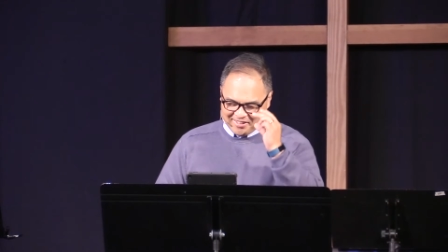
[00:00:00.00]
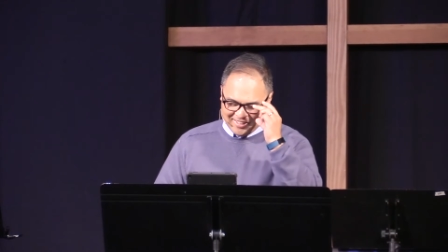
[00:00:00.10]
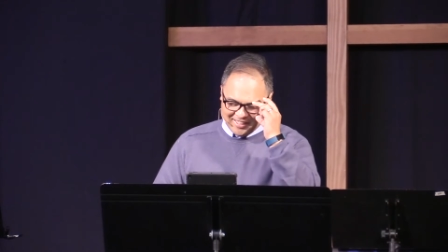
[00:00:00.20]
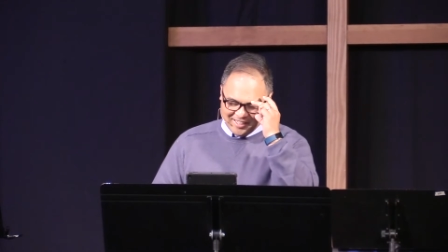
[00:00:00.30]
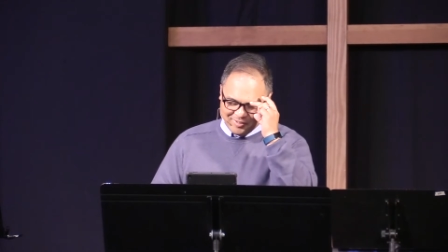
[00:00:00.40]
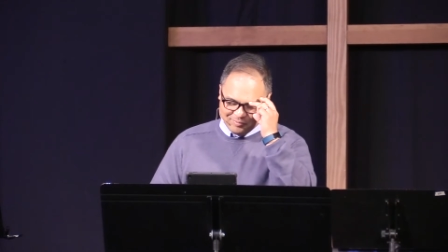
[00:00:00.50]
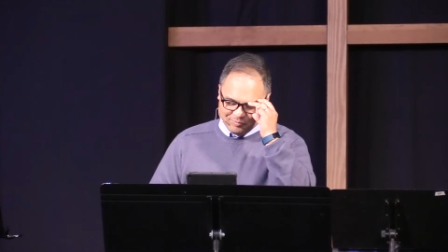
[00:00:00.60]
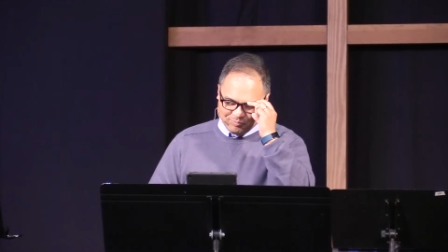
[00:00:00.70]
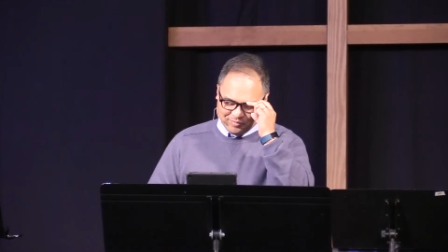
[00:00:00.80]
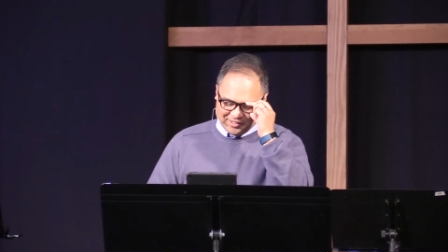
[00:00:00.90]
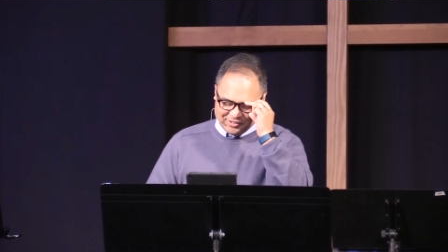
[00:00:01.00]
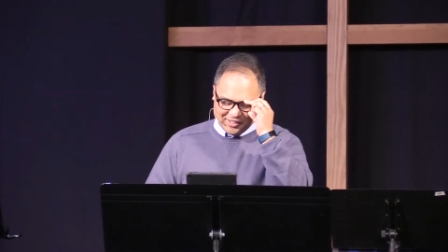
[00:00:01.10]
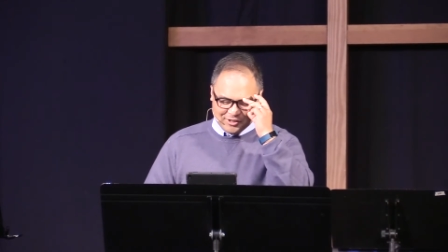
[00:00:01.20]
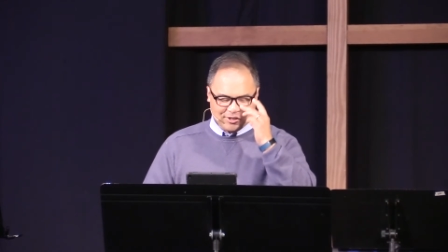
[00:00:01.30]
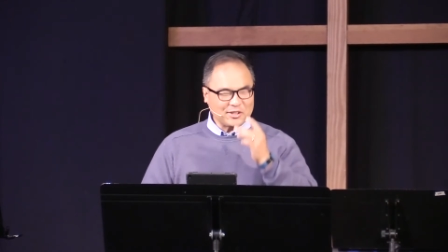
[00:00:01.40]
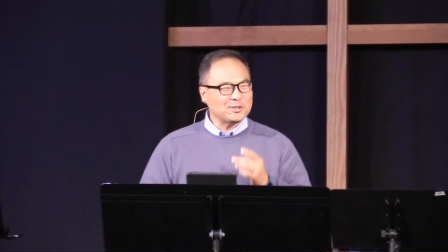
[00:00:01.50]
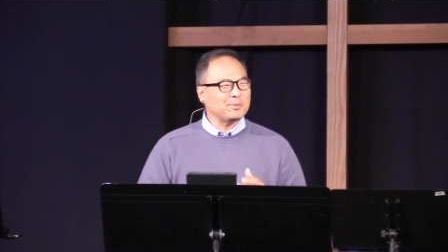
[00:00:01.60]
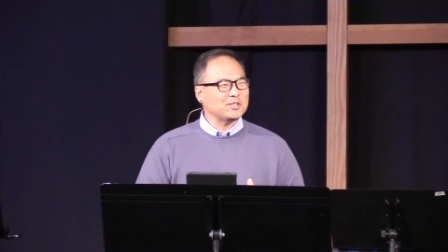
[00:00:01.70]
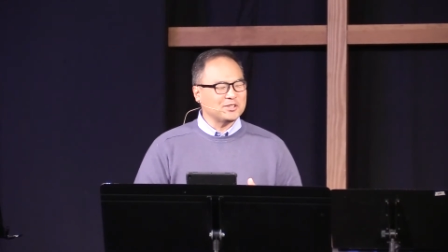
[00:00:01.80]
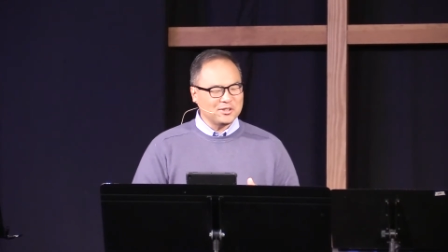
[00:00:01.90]
Um, you know, as you look at this
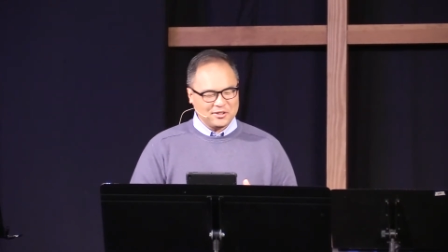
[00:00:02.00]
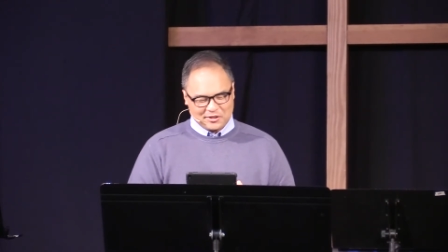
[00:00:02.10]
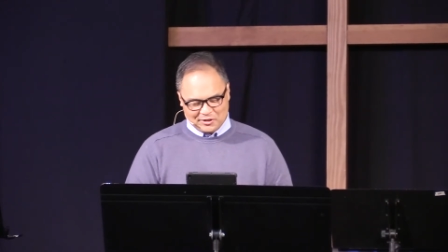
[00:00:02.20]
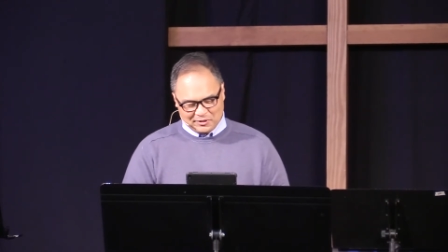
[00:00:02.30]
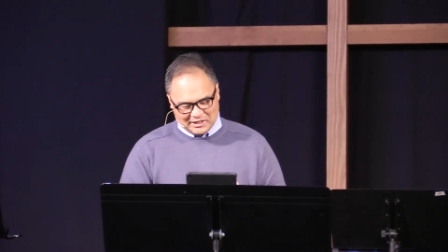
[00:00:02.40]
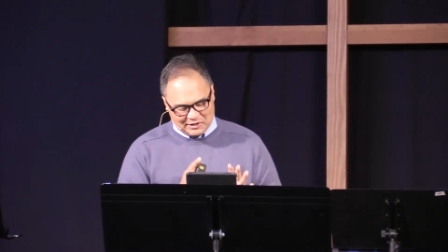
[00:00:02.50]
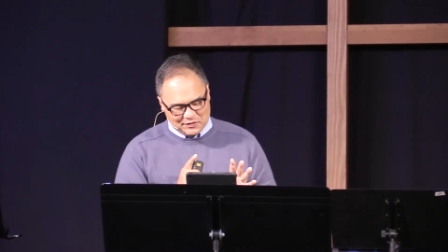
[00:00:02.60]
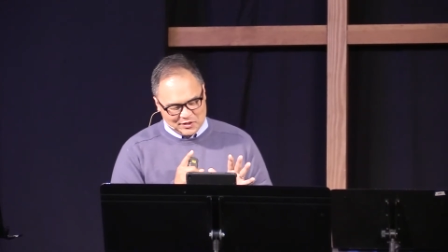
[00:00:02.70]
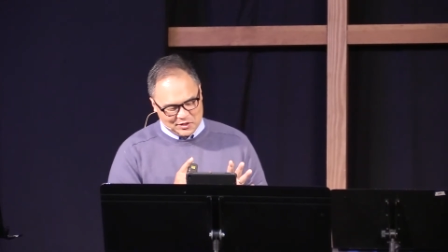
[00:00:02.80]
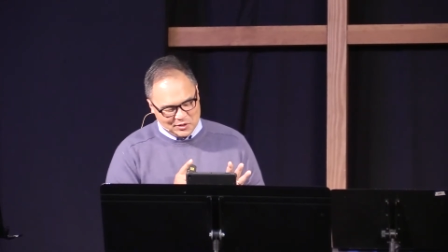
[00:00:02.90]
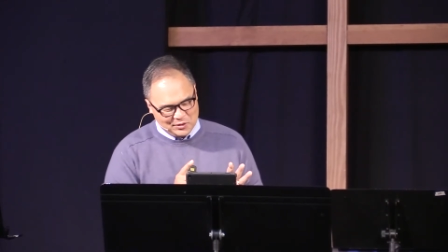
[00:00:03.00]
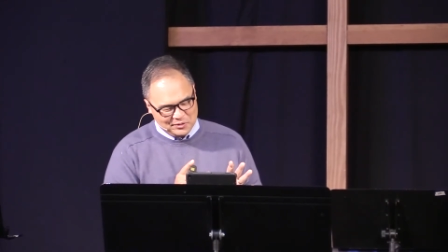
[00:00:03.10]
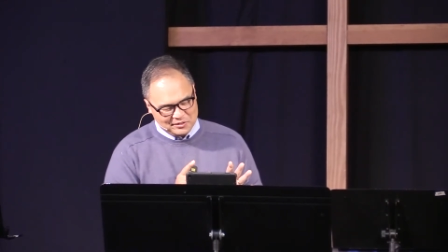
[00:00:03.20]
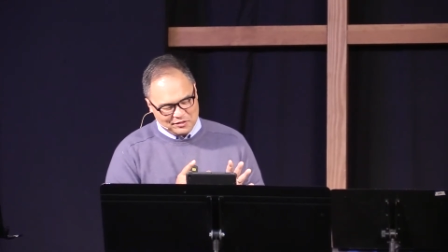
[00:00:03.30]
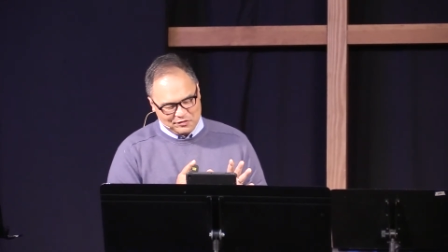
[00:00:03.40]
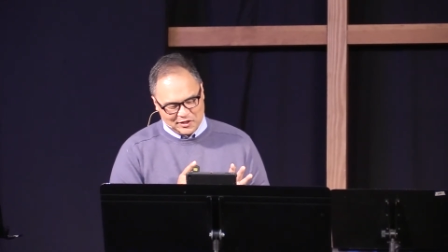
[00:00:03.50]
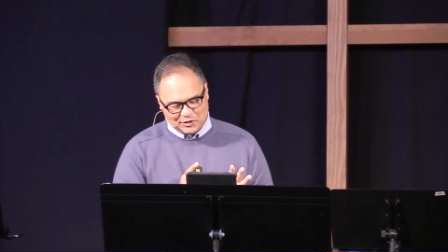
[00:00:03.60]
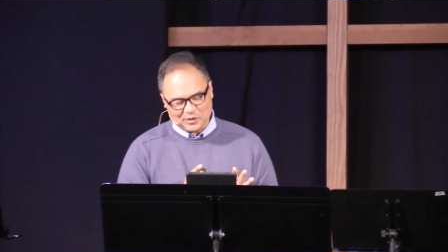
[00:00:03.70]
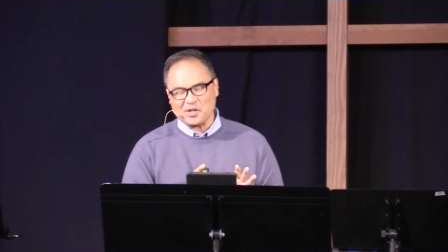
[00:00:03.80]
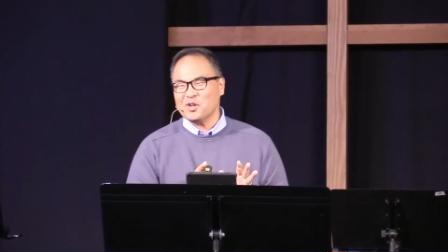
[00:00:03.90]
picture, you know, even though the
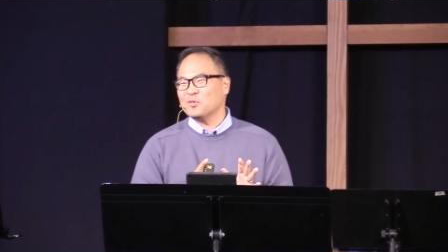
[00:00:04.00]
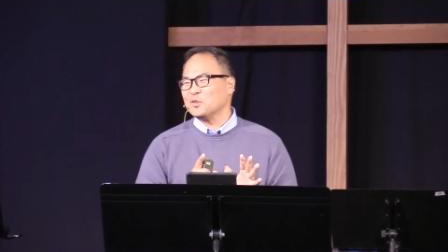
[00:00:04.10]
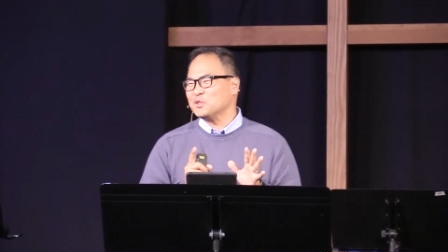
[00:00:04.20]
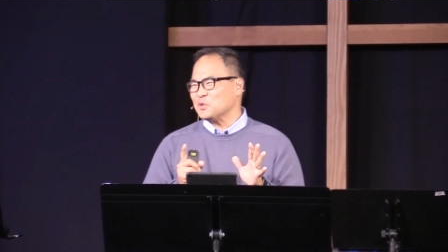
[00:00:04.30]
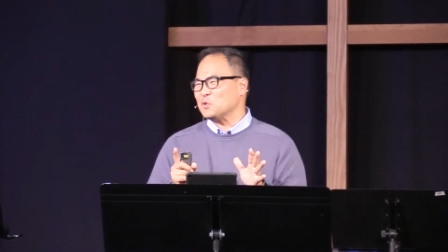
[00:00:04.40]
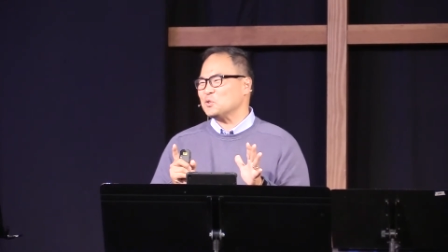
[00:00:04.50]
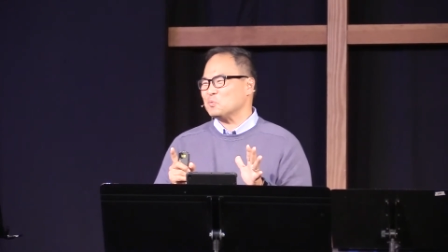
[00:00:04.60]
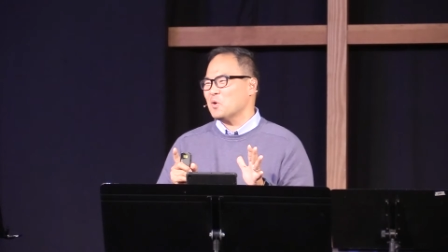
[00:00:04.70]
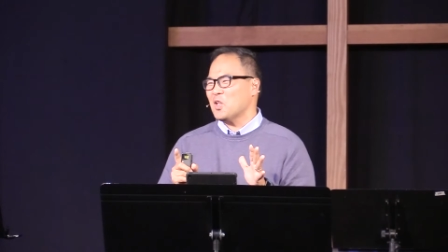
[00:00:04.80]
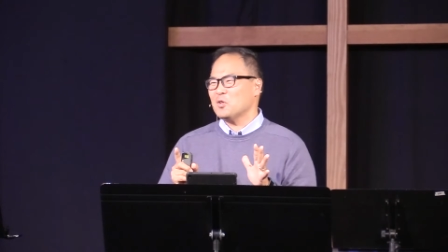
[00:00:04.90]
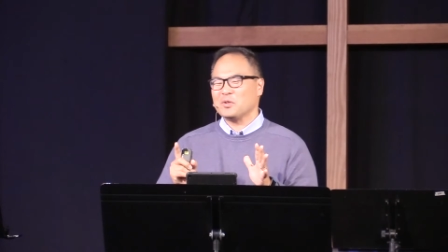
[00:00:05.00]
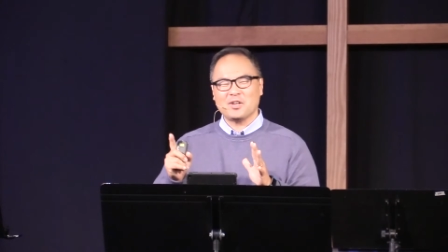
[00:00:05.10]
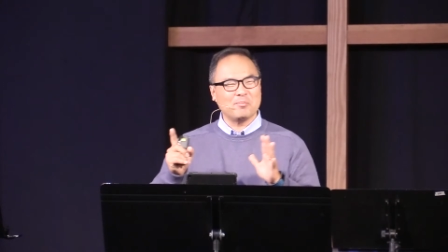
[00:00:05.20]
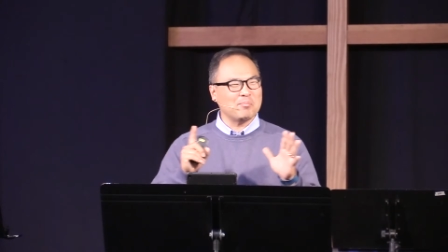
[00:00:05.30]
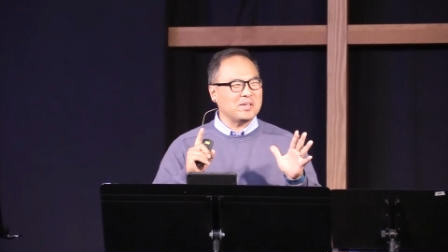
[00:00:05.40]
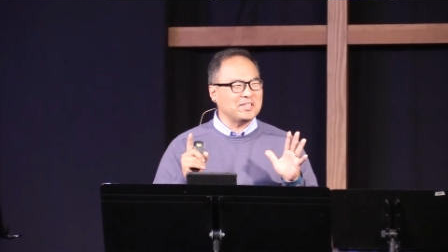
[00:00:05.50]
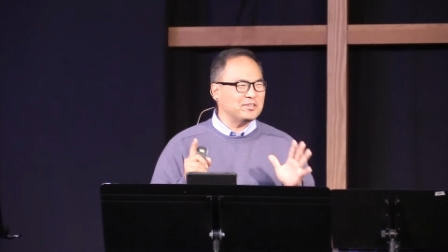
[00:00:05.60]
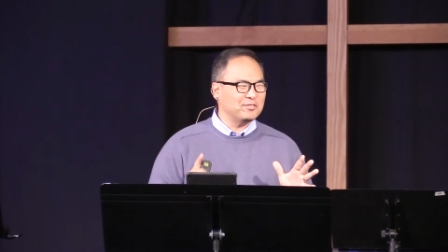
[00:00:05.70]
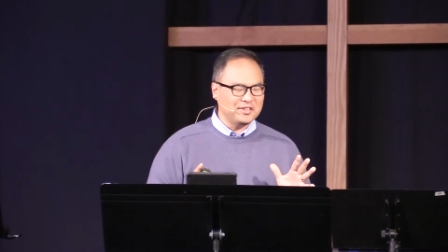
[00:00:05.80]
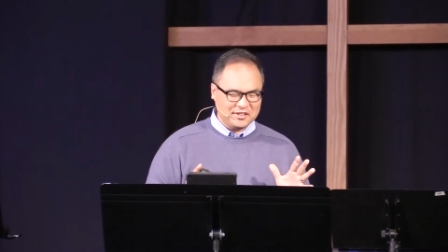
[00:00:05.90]
fish we caught were so small, we caught many
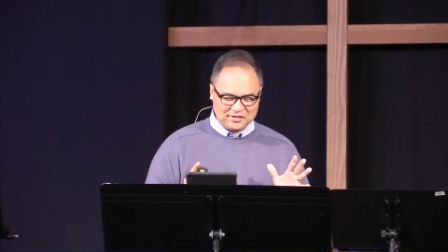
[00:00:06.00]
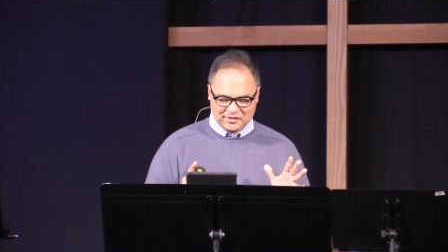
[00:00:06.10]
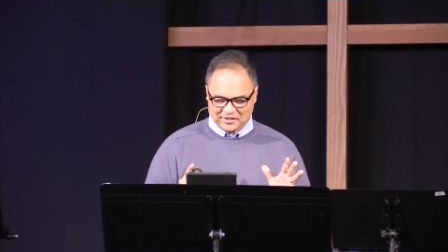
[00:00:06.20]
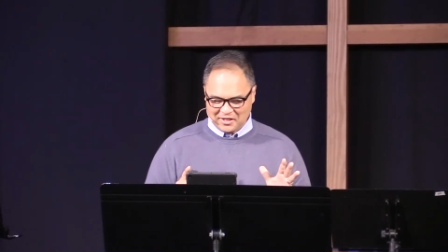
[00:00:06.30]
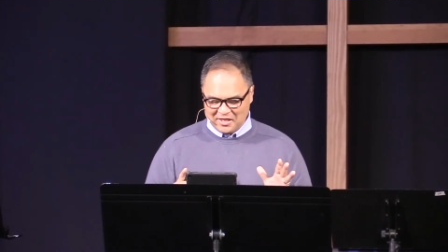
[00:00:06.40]
of these.